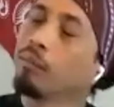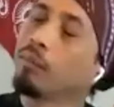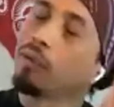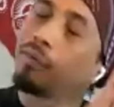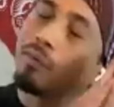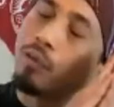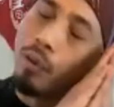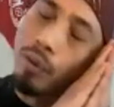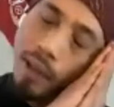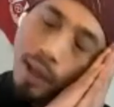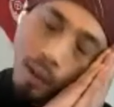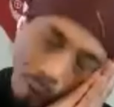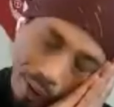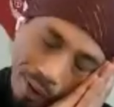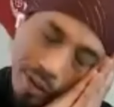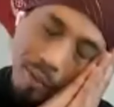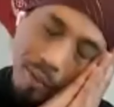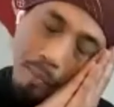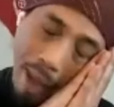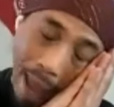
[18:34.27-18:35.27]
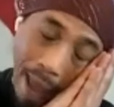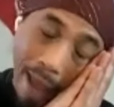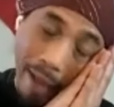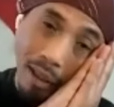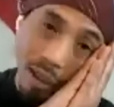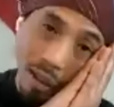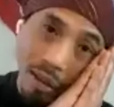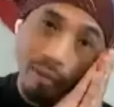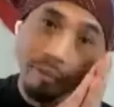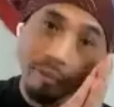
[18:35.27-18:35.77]
before they went to
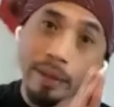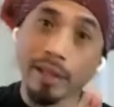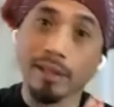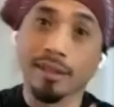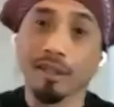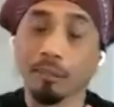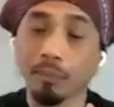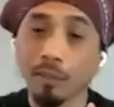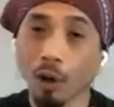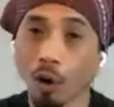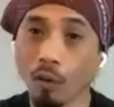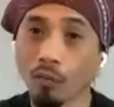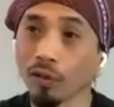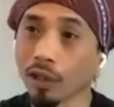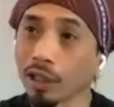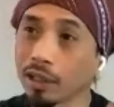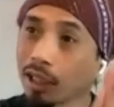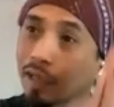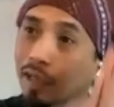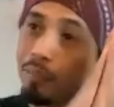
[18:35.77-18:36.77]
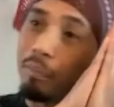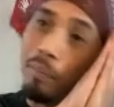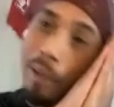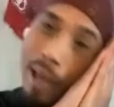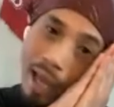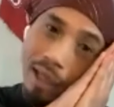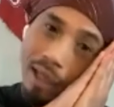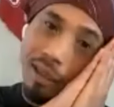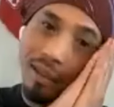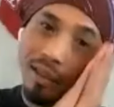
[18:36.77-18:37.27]
bed. And hopefully they're in
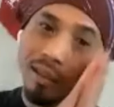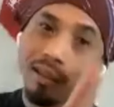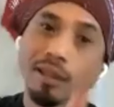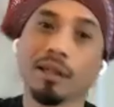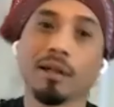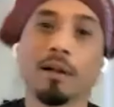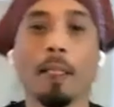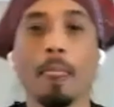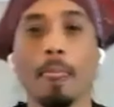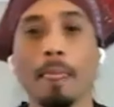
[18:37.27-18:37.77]
bed.